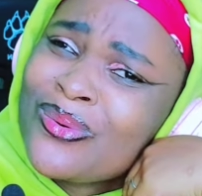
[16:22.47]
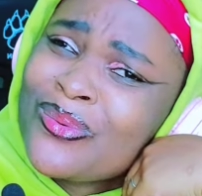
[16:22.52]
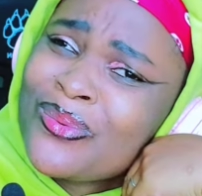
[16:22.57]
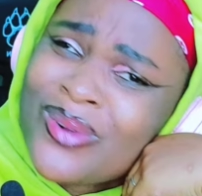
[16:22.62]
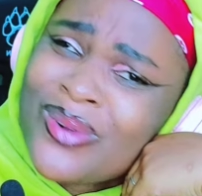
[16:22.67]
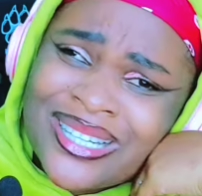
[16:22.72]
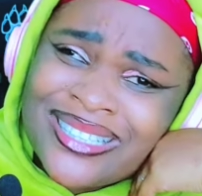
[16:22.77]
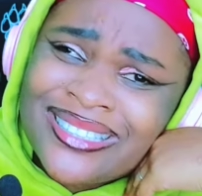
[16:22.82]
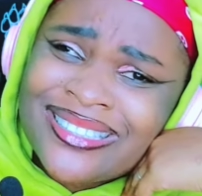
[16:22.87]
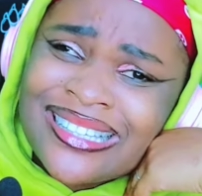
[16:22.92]

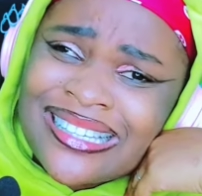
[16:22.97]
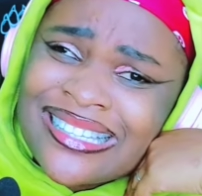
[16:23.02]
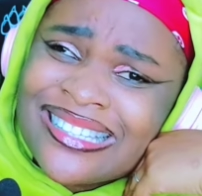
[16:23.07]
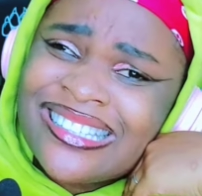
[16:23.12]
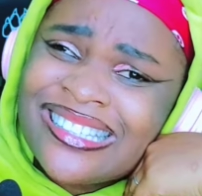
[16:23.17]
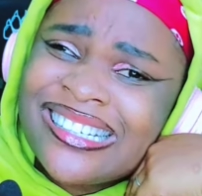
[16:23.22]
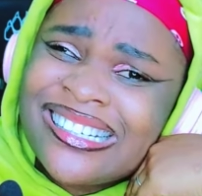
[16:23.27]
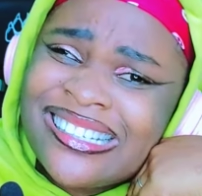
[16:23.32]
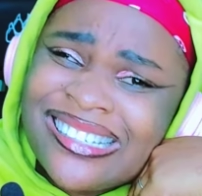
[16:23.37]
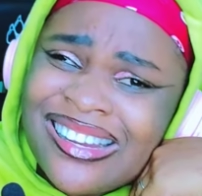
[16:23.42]
wrong
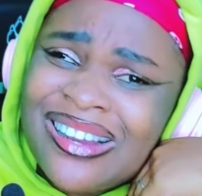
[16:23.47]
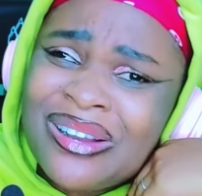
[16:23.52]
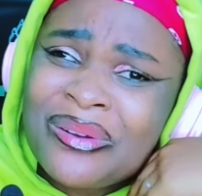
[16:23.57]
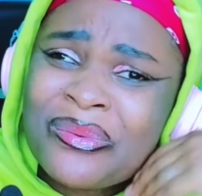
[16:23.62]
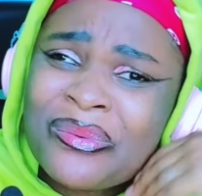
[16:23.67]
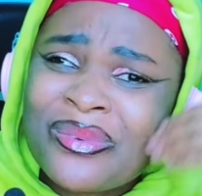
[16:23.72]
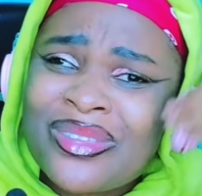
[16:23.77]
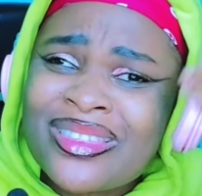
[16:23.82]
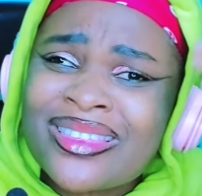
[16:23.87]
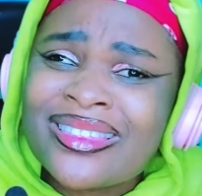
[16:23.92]

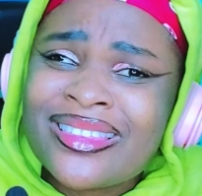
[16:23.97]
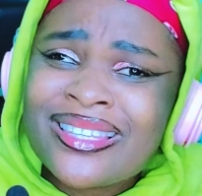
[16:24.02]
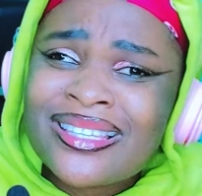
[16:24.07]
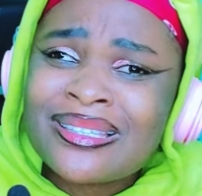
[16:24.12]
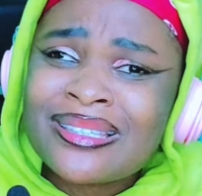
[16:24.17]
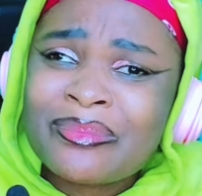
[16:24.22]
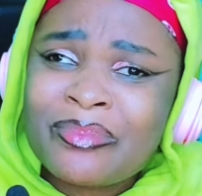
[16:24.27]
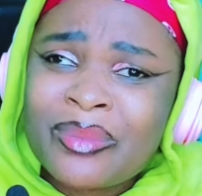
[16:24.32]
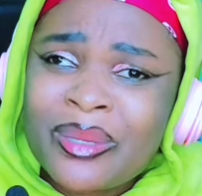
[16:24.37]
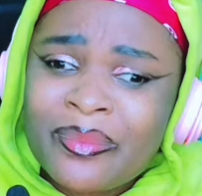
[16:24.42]
with
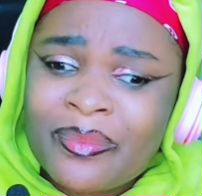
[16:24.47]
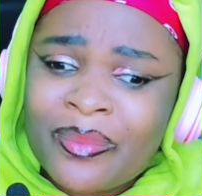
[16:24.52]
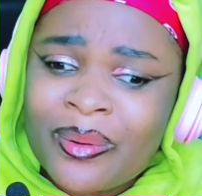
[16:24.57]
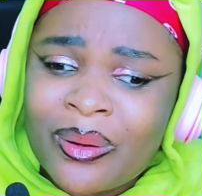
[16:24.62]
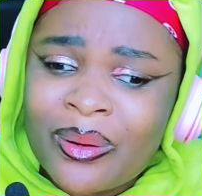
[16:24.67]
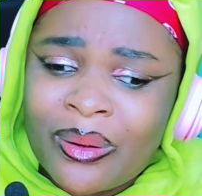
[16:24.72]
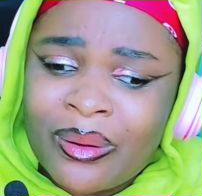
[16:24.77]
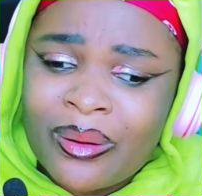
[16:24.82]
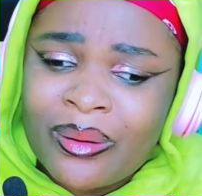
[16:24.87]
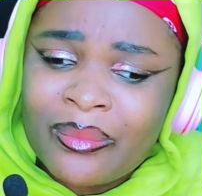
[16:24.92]
these
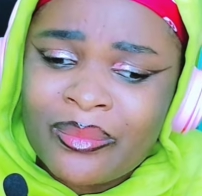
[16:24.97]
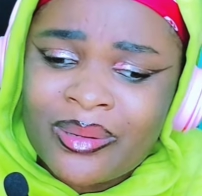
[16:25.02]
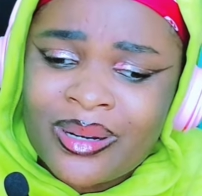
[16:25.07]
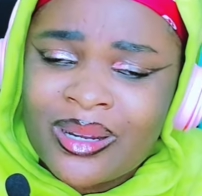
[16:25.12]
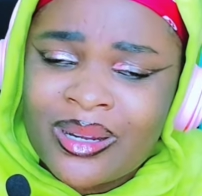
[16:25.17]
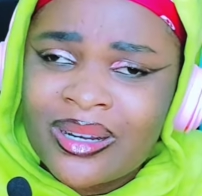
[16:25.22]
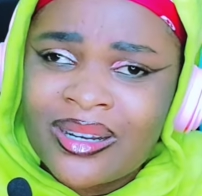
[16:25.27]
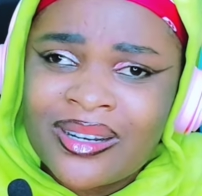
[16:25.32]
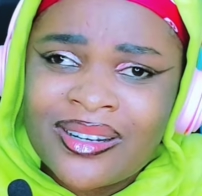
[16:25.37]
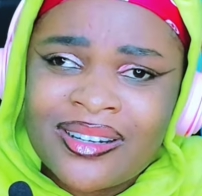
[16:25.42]
people, bruh?